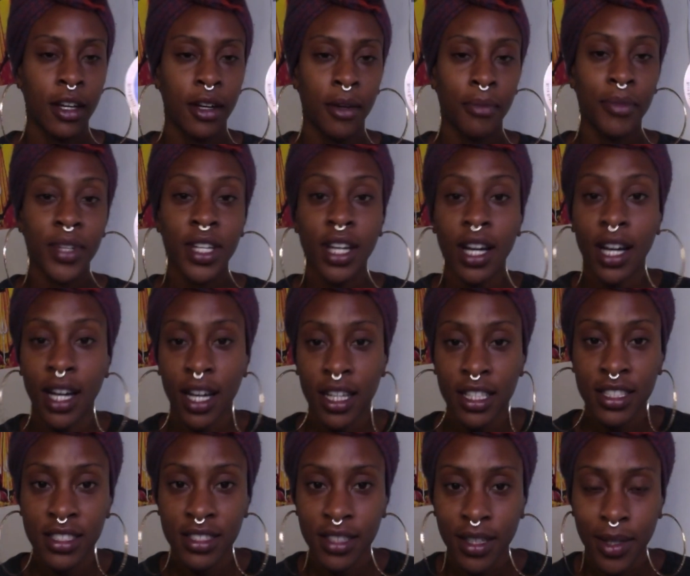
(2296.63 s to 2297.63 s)
Be
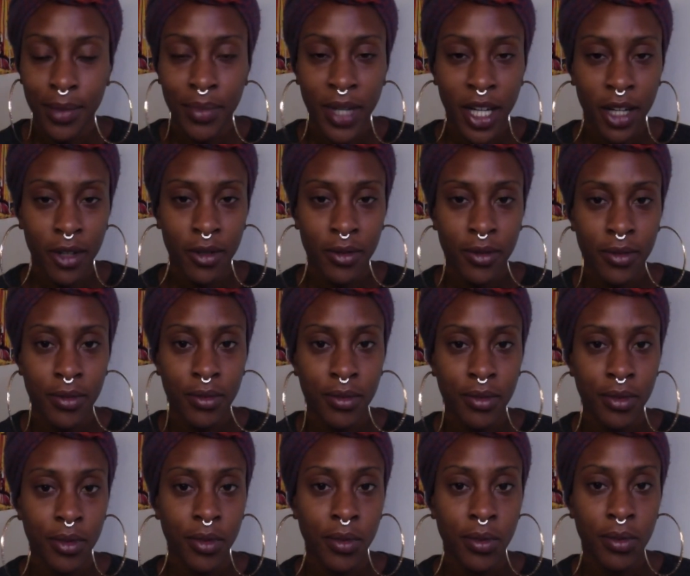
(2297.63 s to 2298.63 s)
honest about
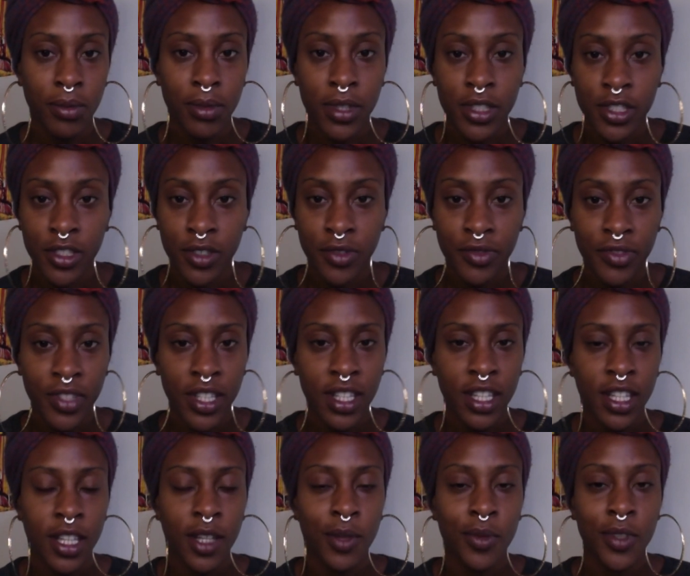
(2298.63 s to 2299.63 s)
what you're
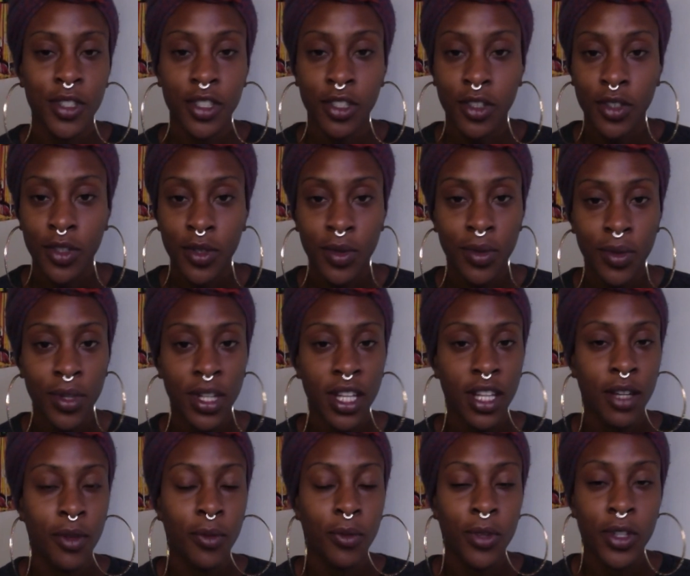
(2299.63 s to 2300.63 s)
feeling, what you're doing,
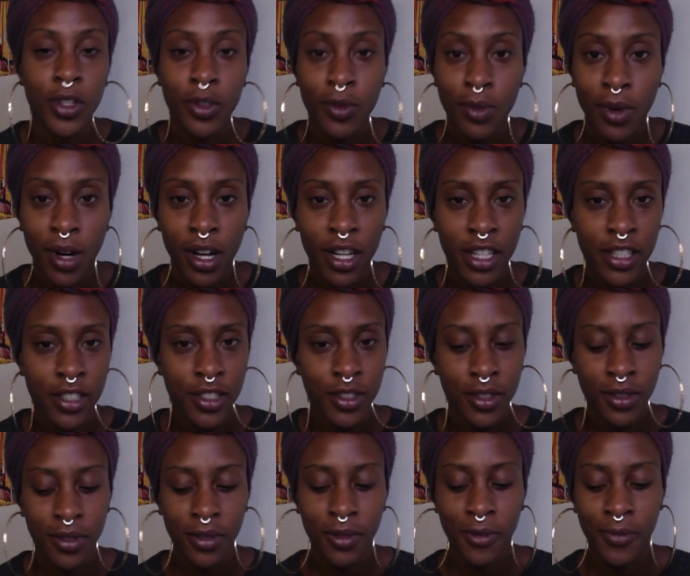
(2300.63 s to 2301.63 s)
what you want to
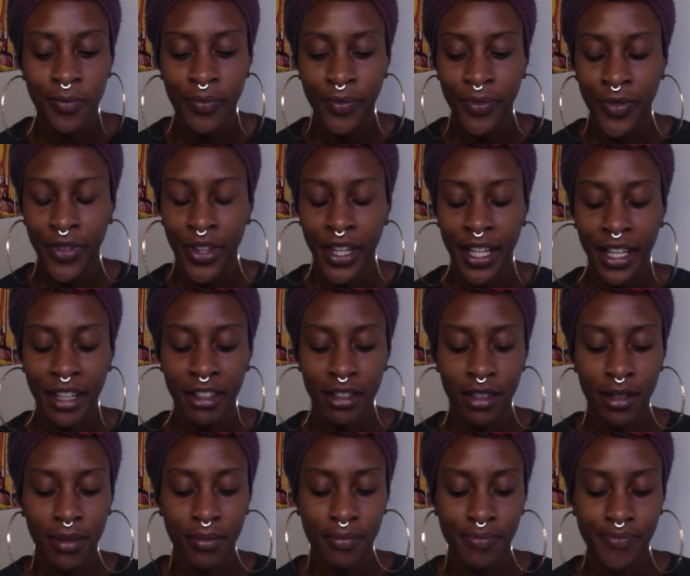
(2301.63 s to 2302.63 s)
do,
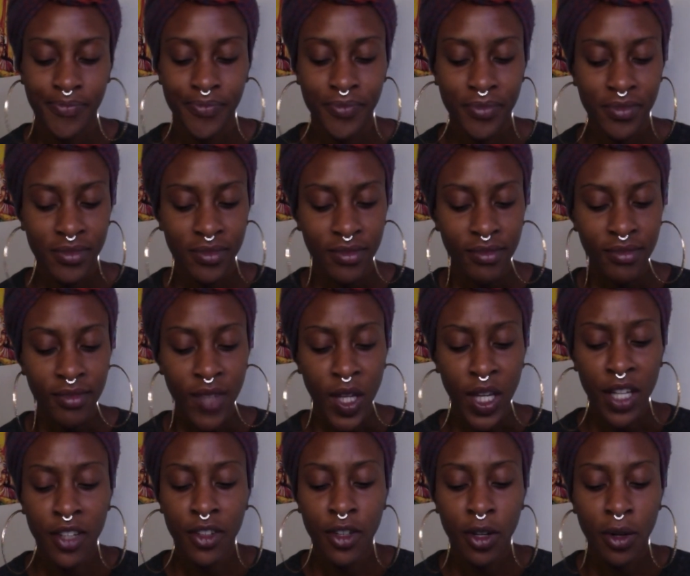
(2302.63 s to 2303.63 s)

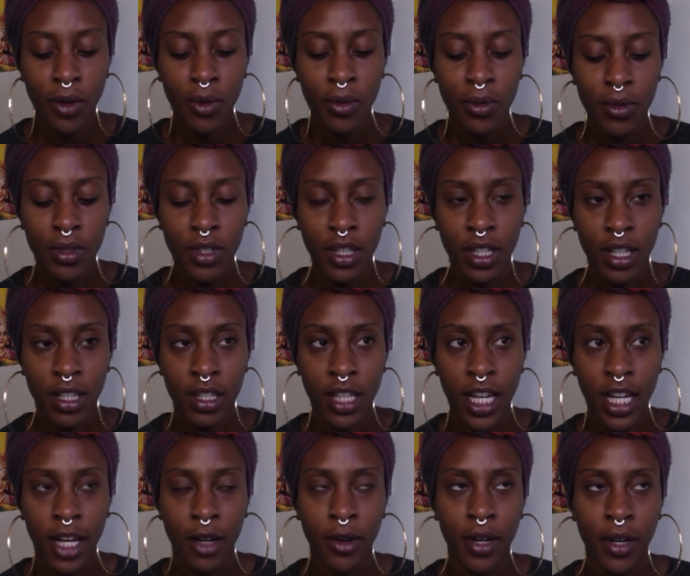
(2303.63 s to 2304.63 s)
and don't
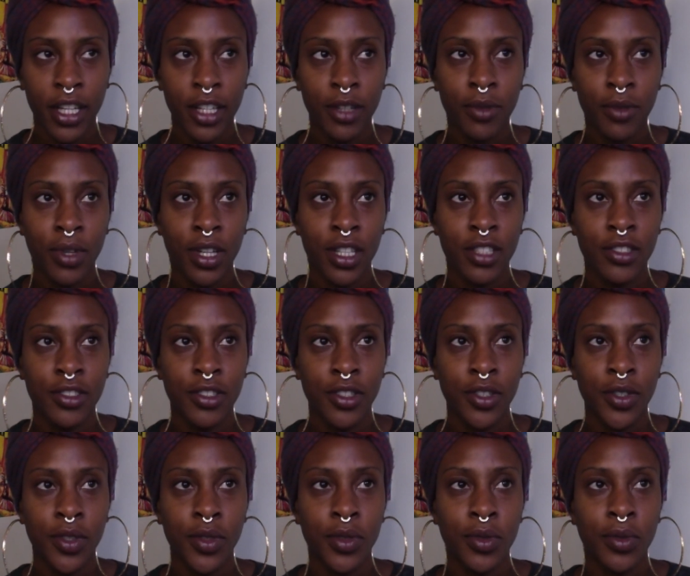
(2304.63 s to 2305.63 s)
allow anyone
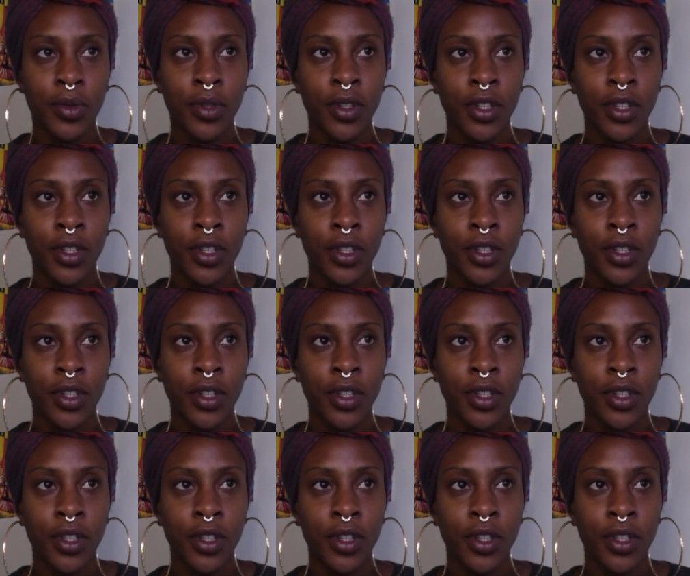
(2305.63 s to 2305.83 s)
to